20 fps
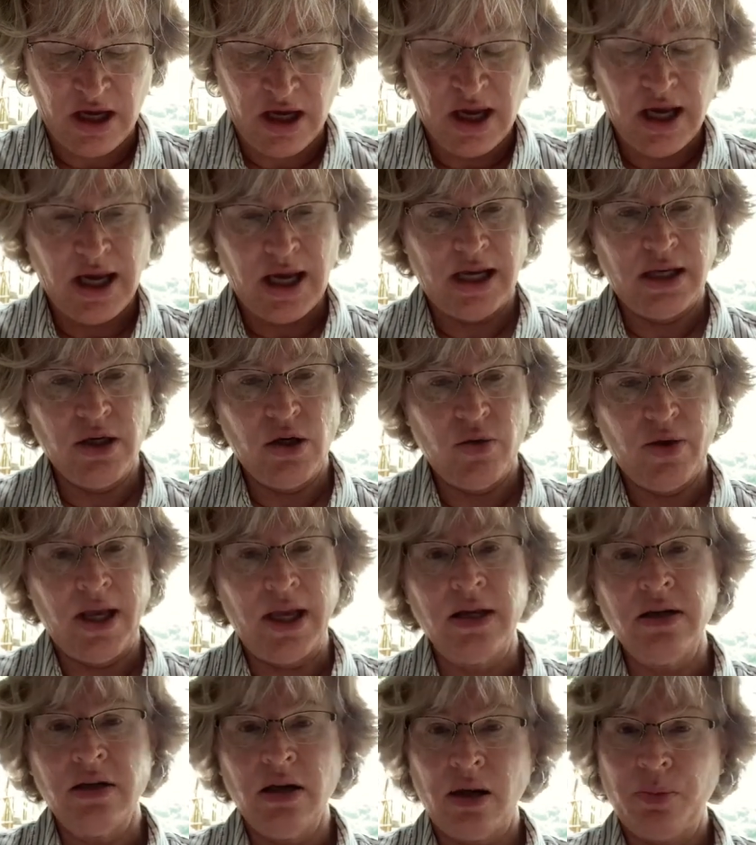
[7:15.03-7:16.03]
And you
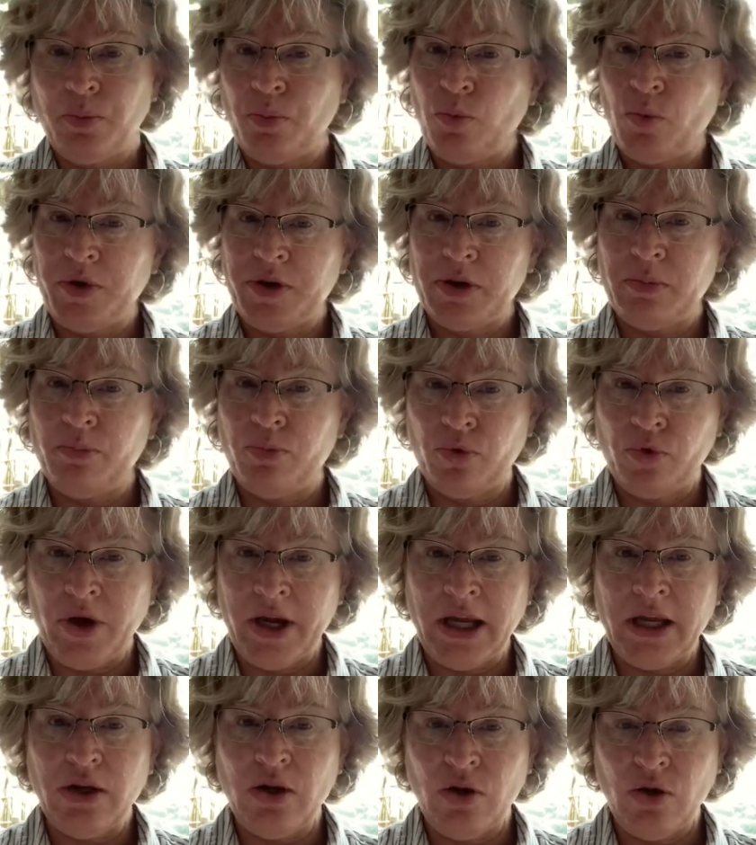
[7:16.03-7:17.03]
end up with a
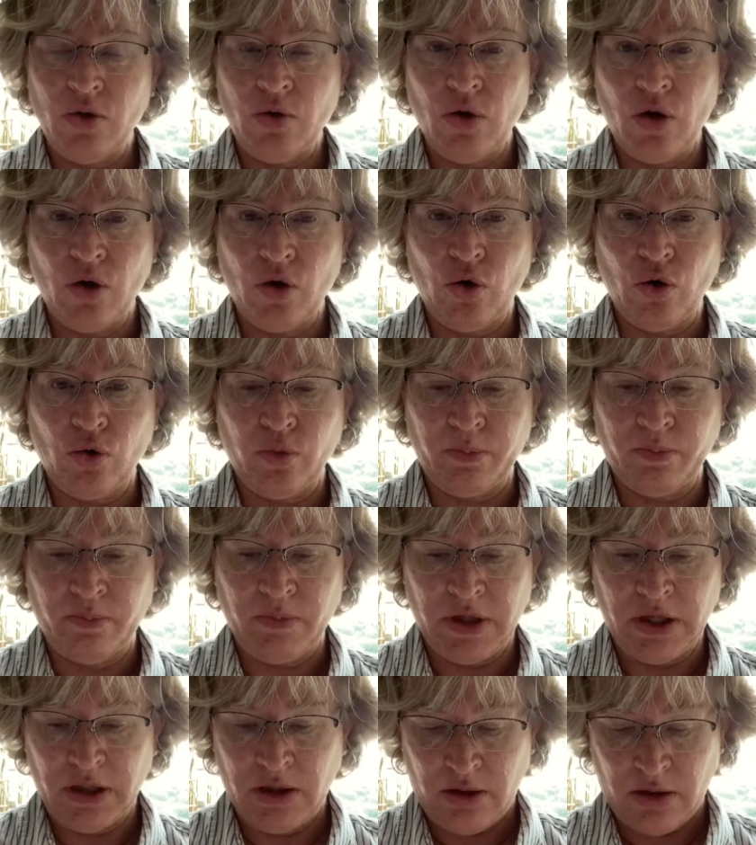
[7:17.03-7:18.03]
brand new home
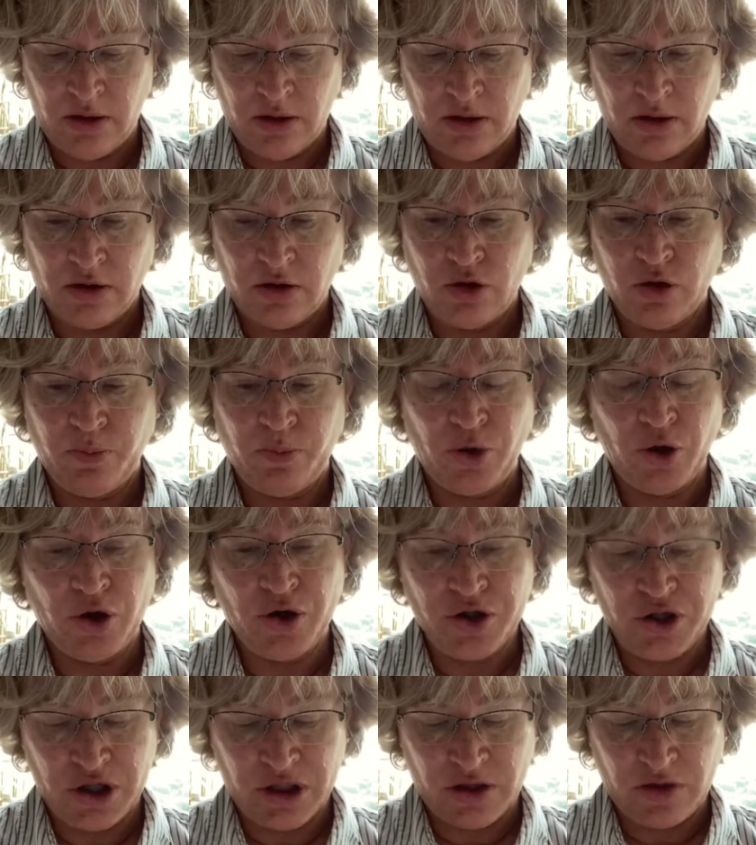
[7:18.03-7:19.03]
to
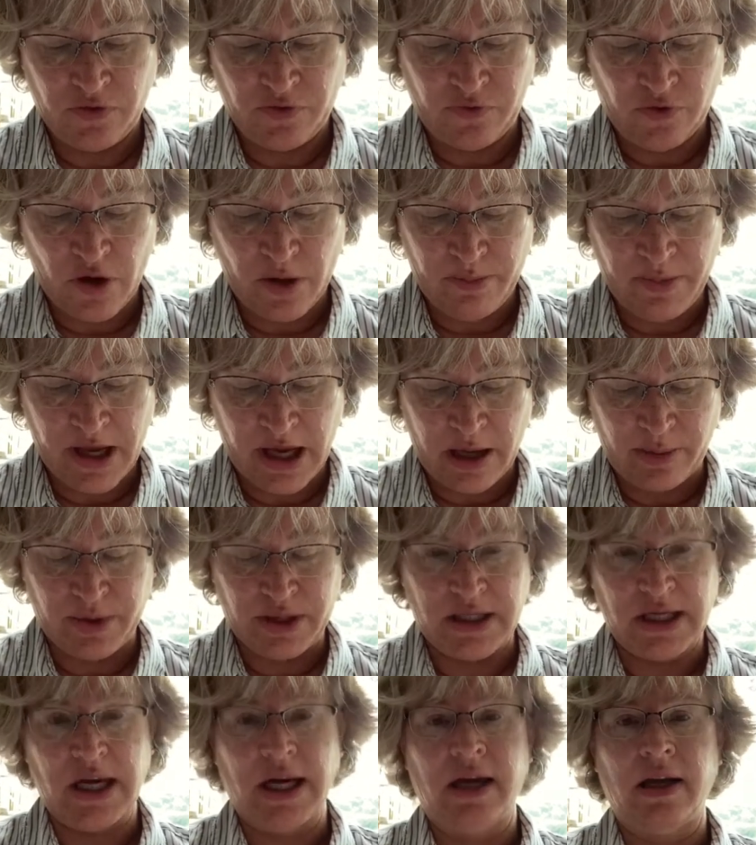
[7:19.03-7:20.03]
purchase from
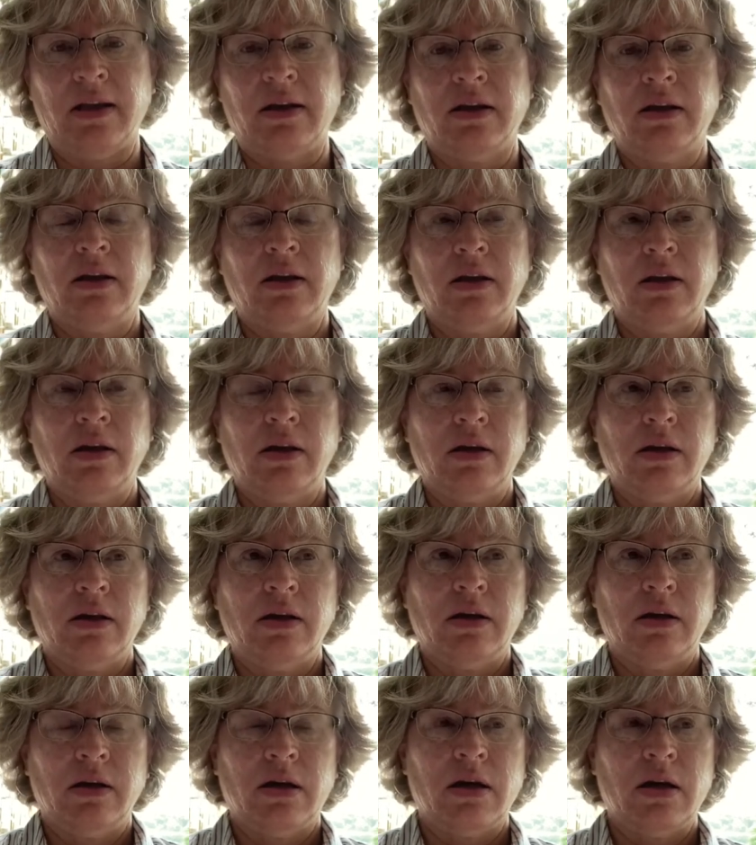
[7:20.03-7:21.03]
Habitat
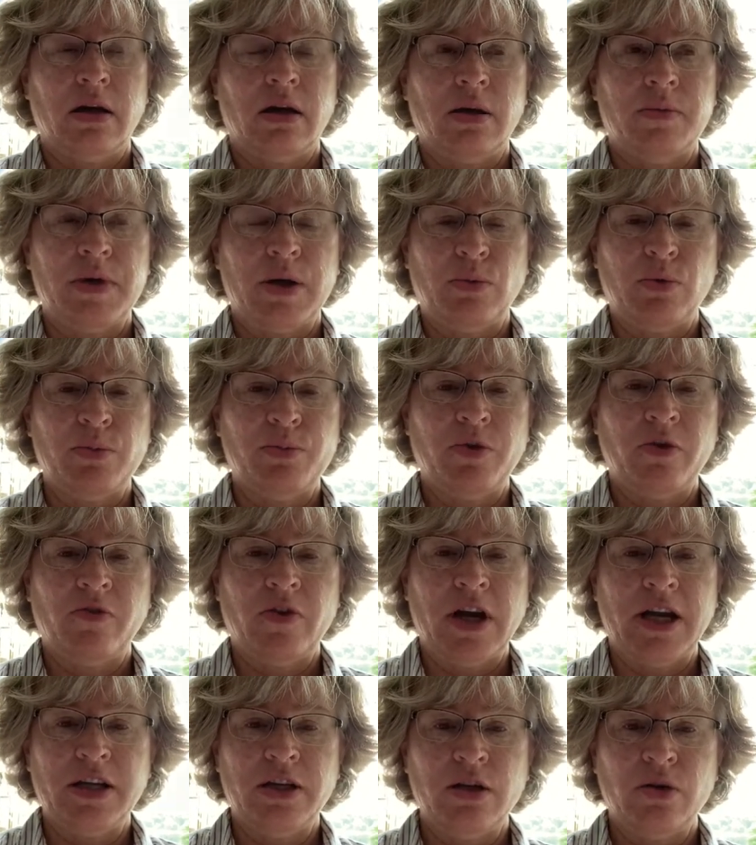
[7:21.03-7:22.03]
that will
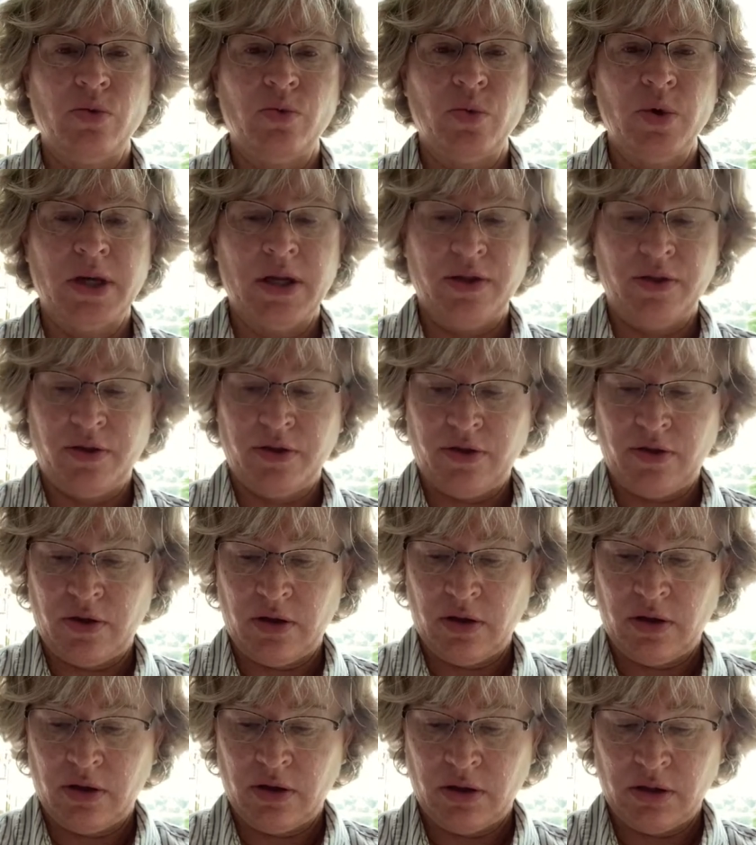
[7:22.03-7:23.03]
provide you with
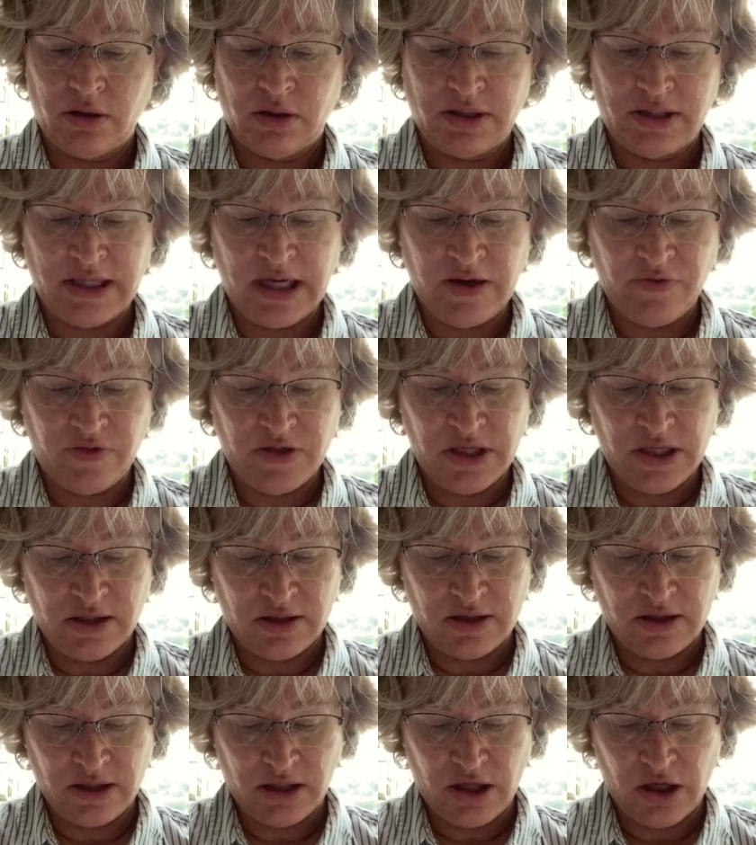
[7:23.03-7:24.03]
safety and
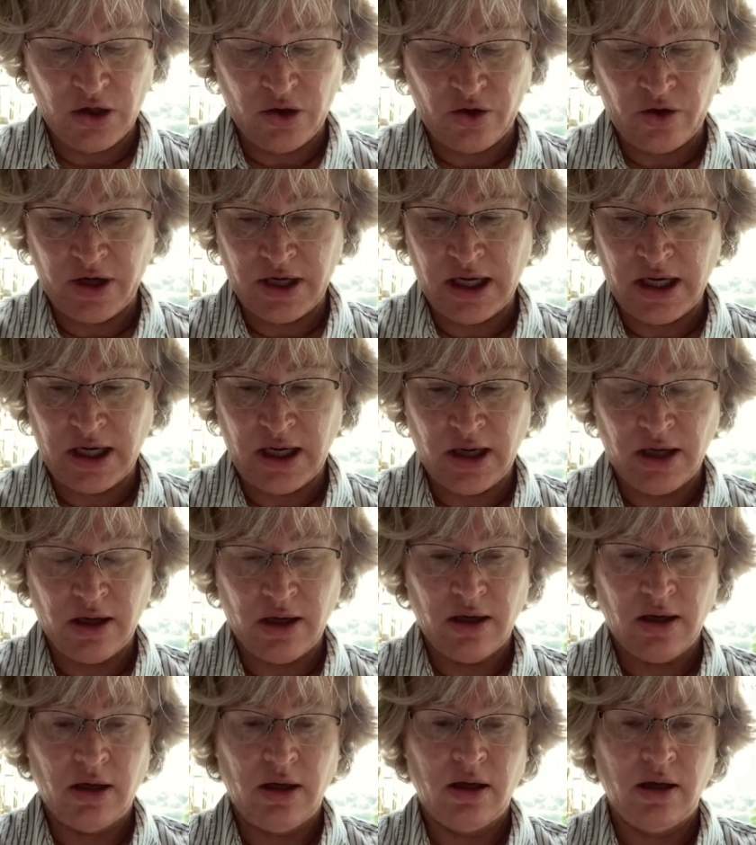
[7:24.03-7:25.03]
security,
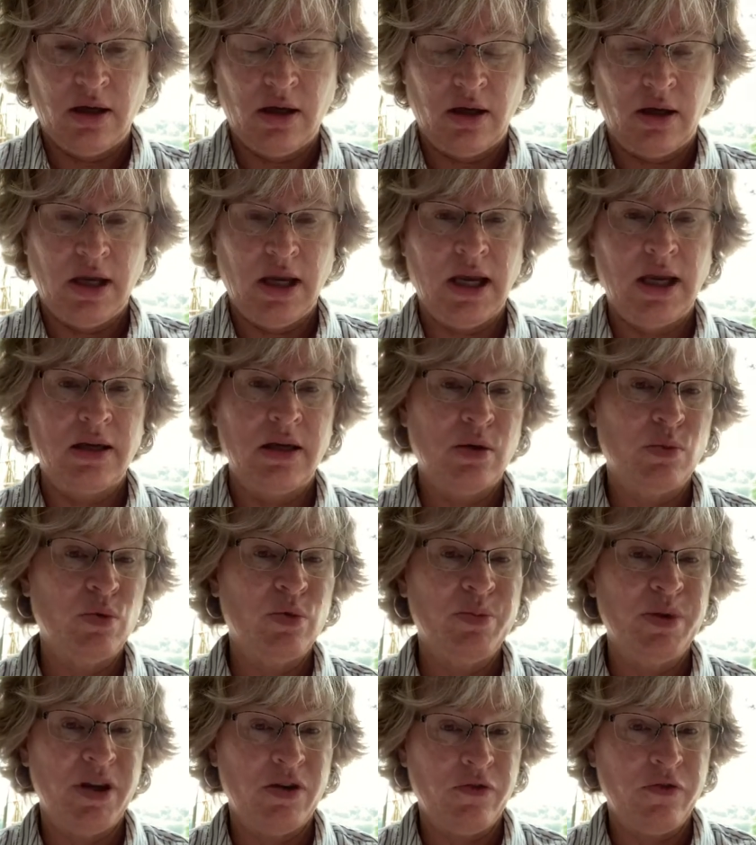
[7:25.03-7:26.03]
and it will
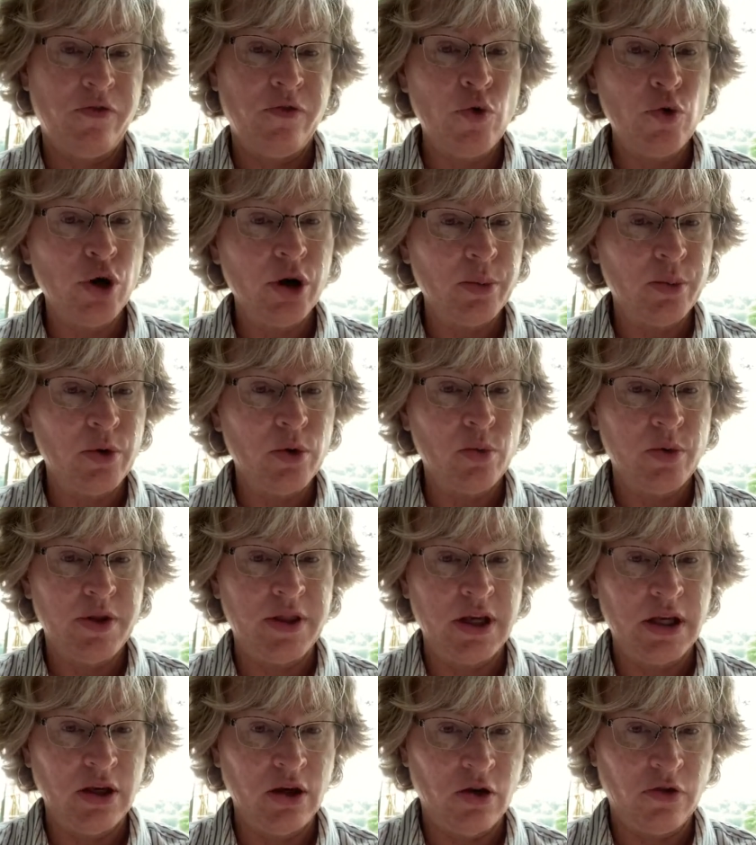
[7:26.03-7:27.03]
be affordable
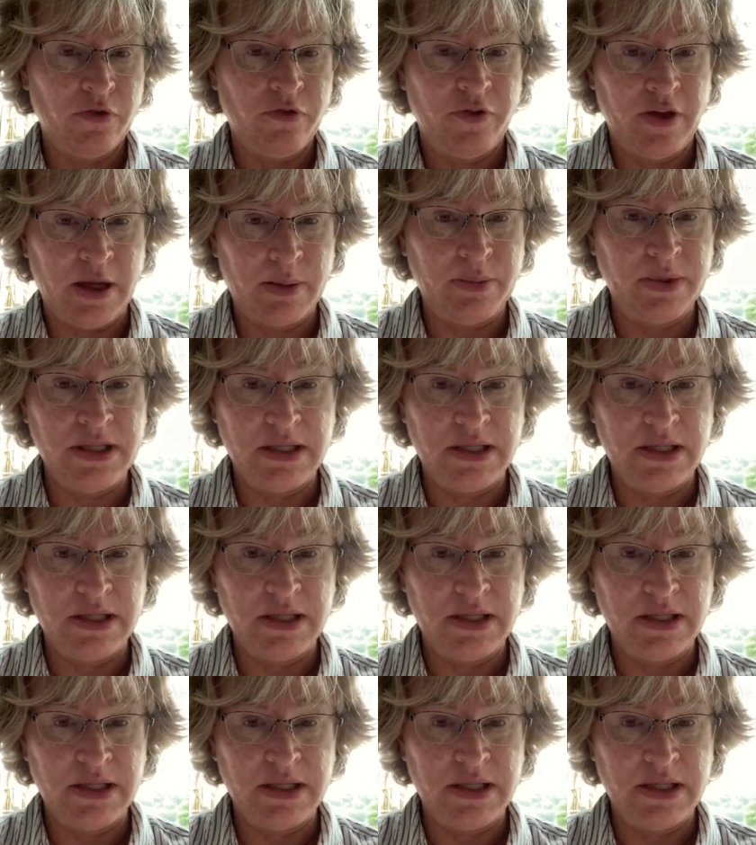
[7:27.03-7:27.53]
within your family's